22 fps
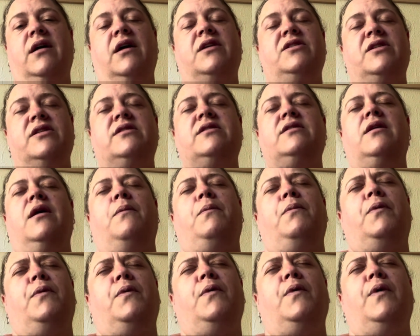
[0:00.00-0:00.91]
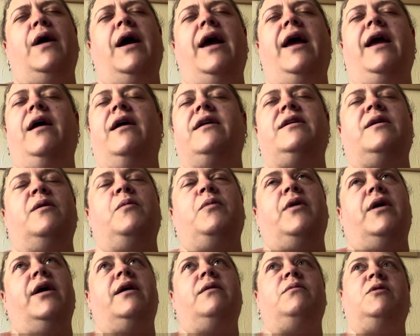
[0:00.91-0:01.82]
I just pray, I don't
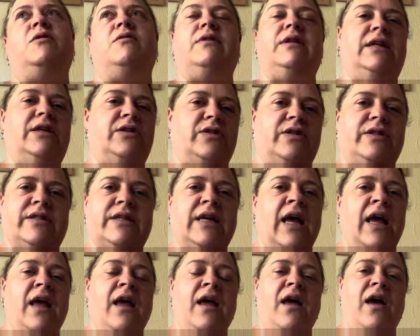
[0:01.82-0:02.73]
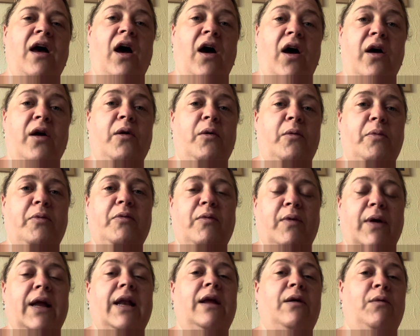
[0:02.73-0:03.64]
pray, I'm not religious,
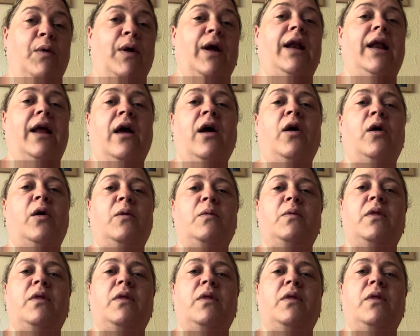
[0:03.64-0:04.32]
really hope